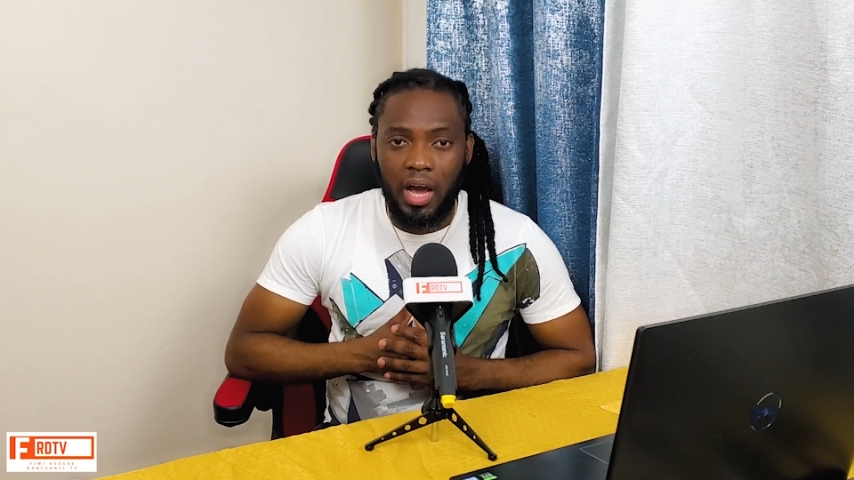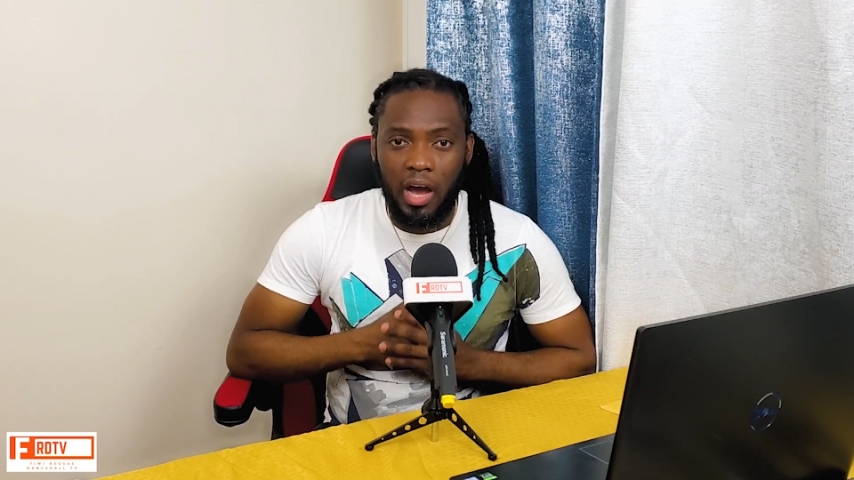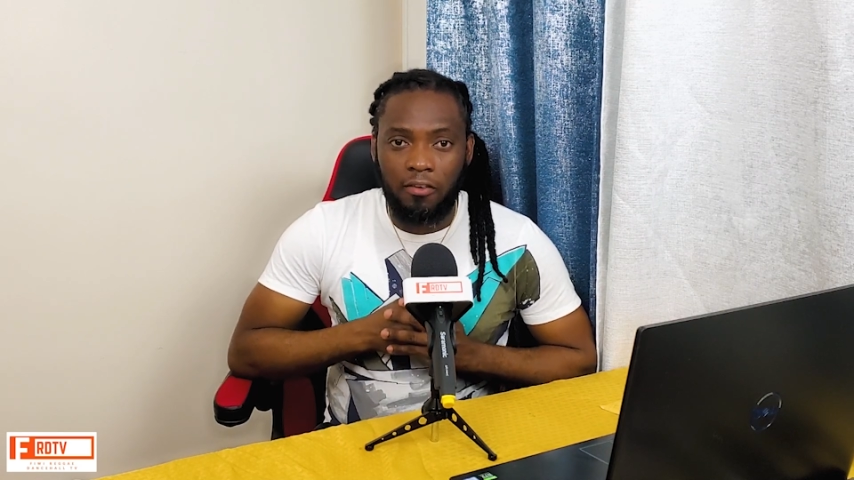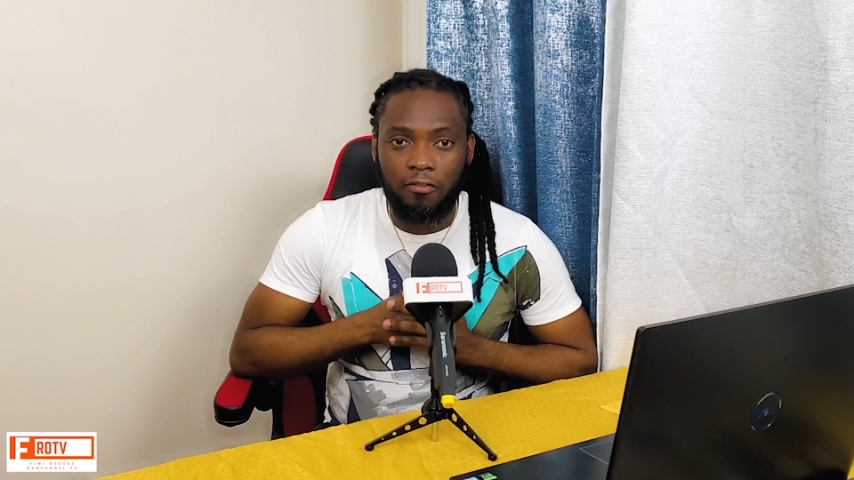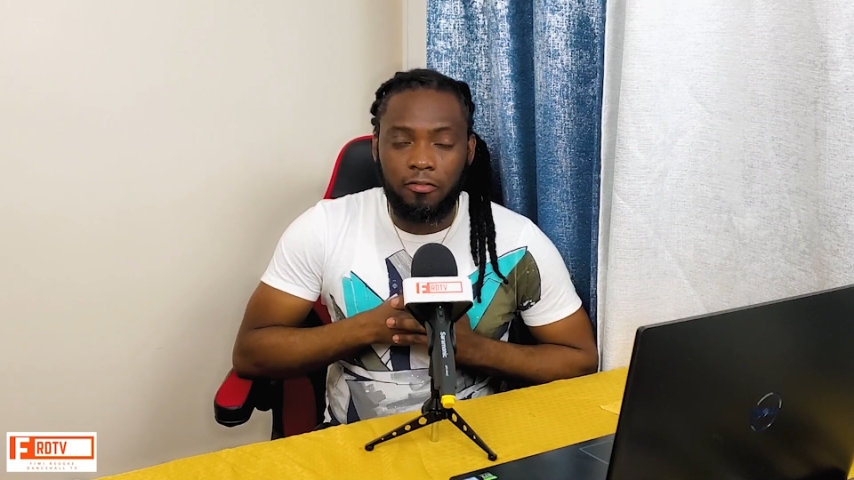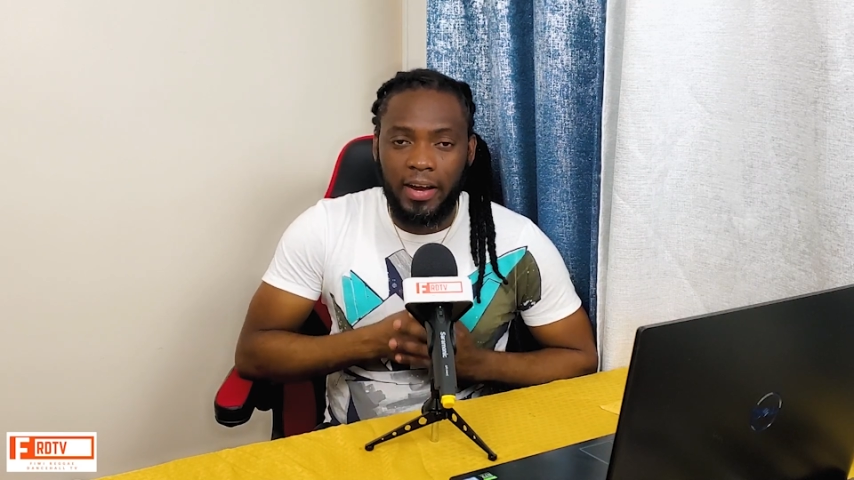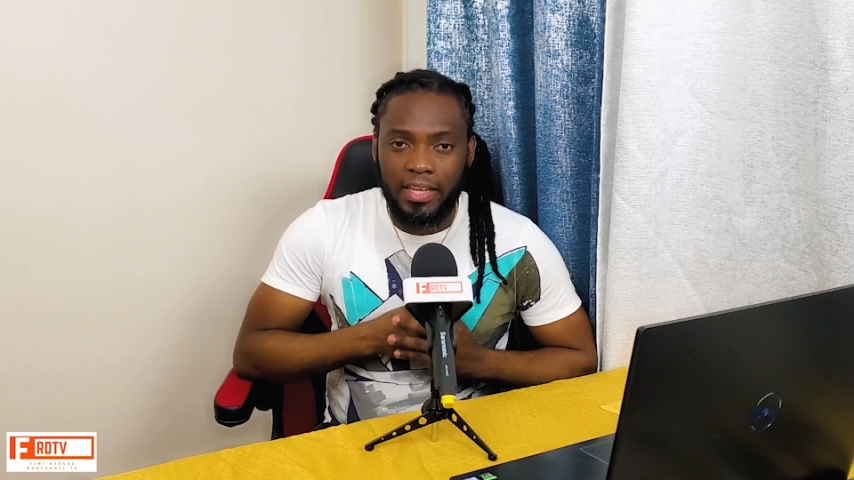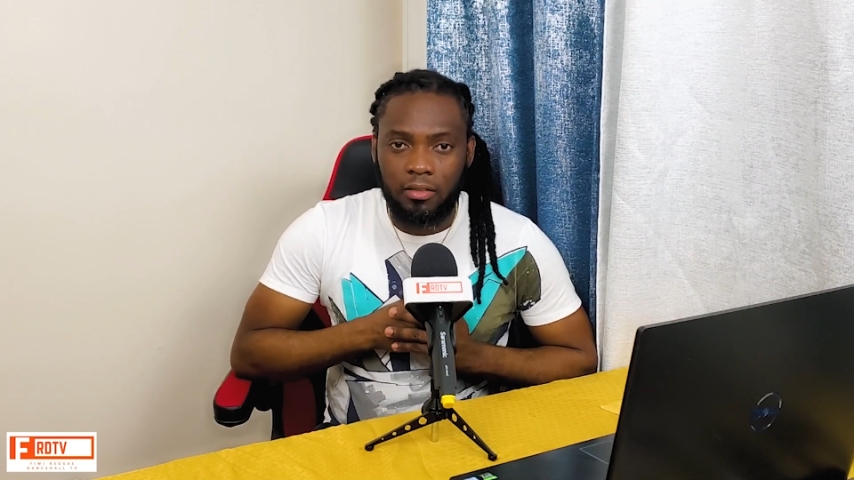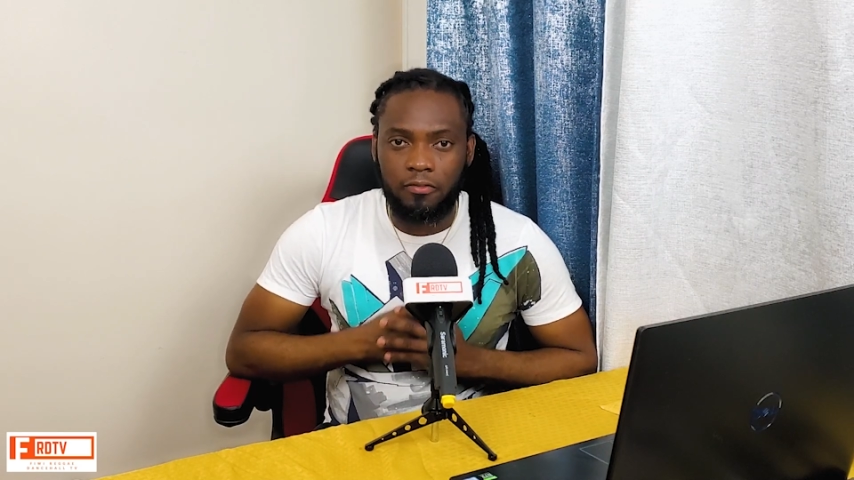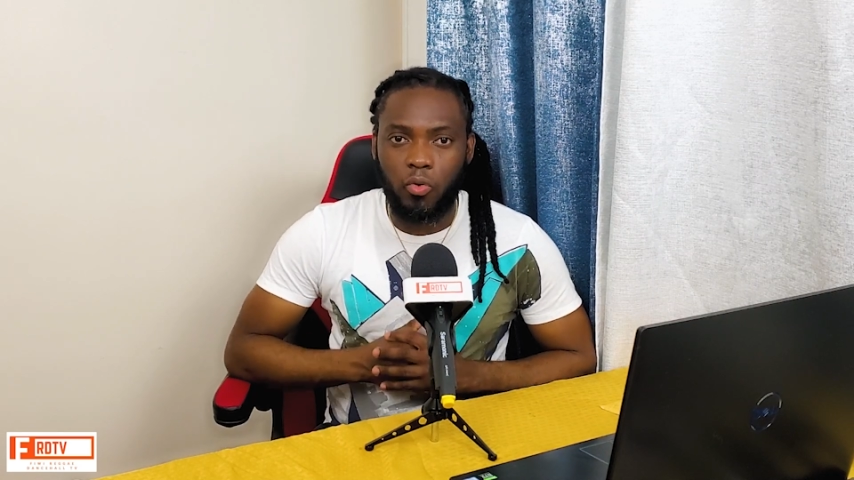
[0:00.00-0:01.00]
and
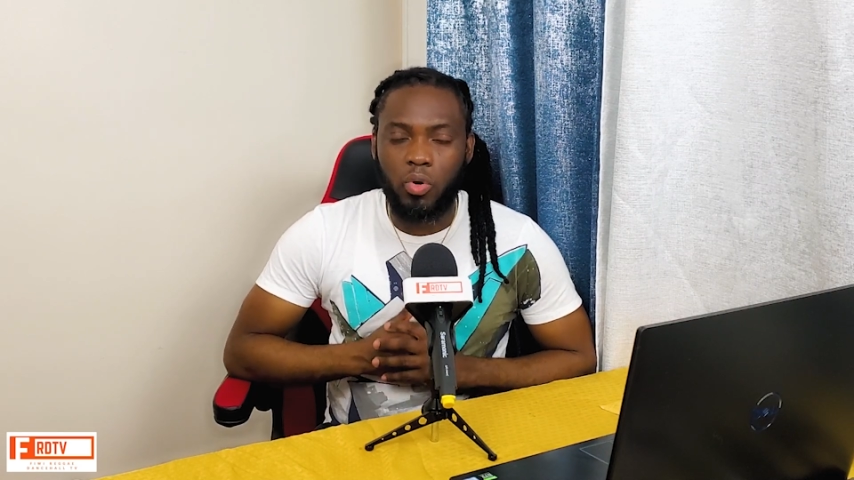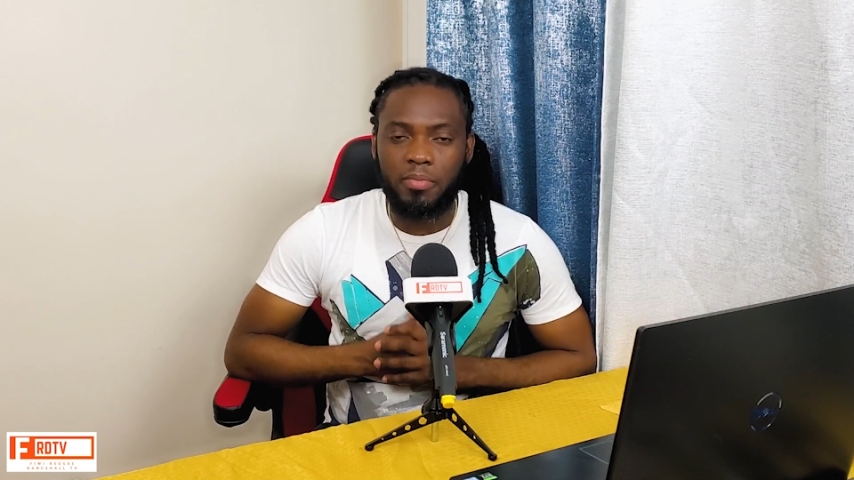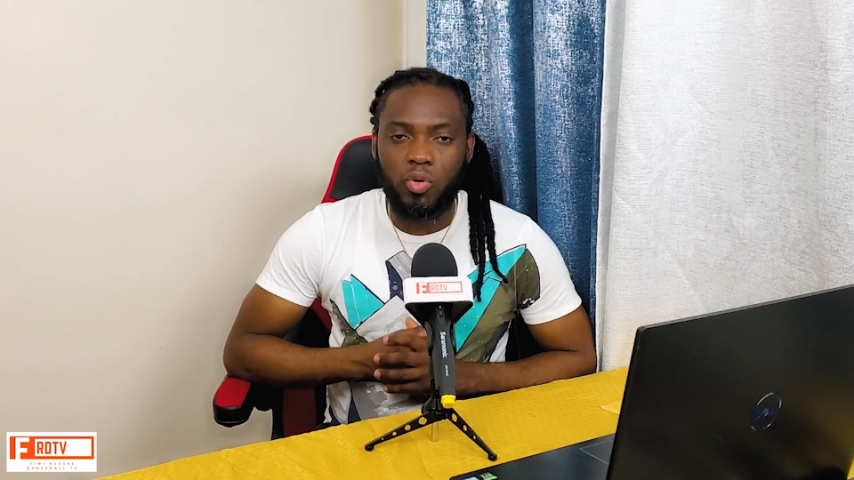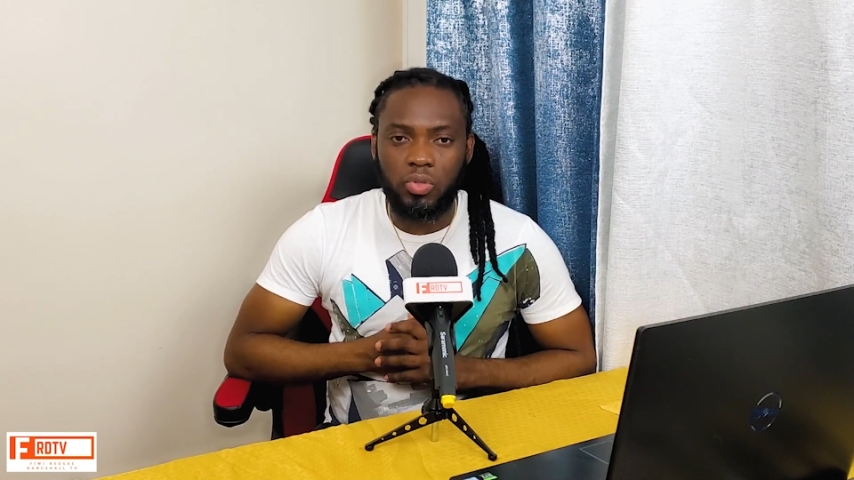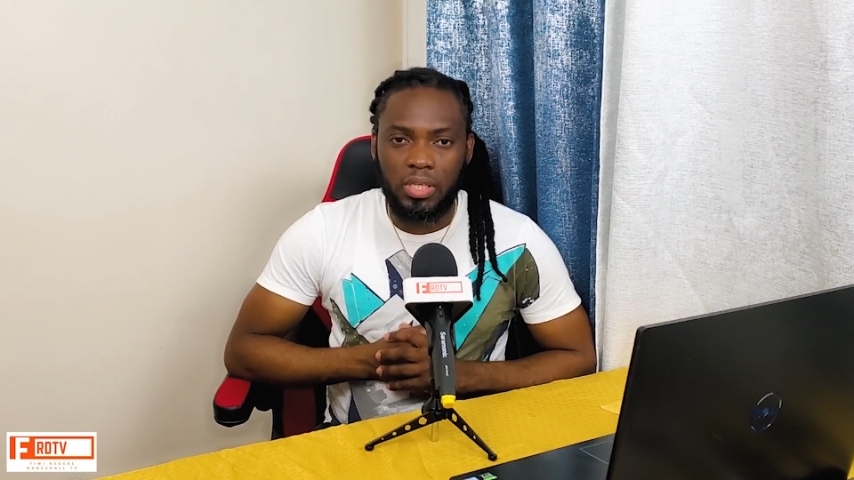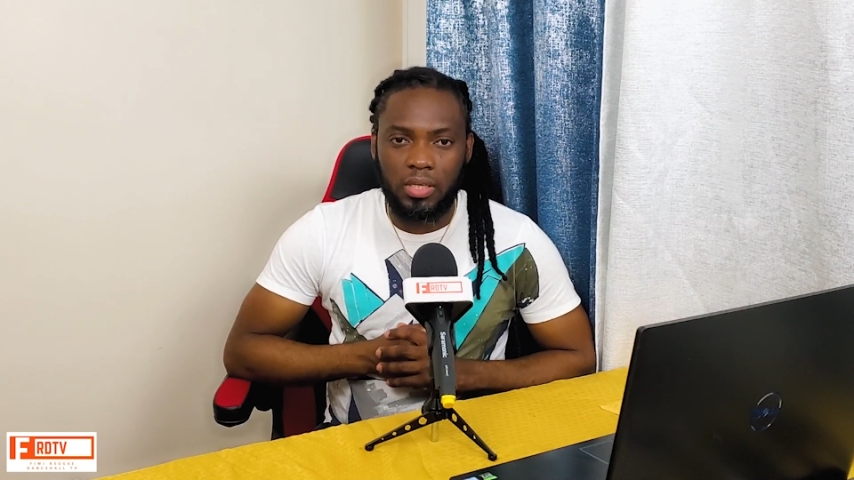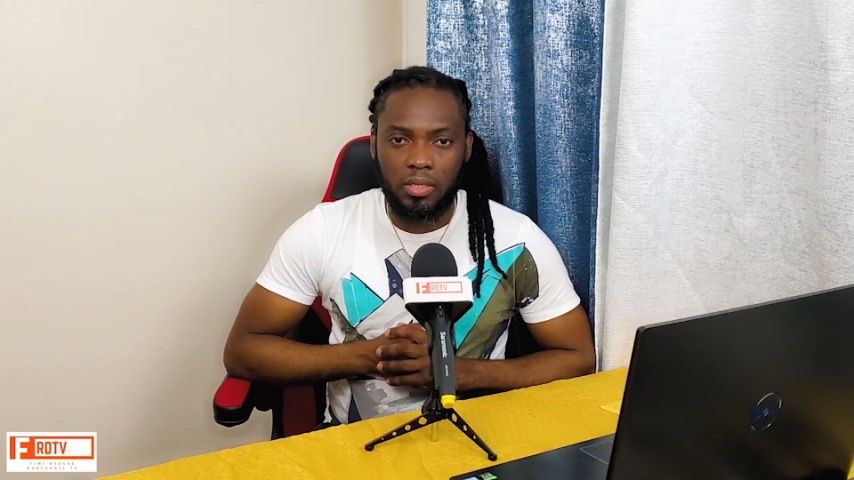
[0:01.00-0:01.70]
fight for our music.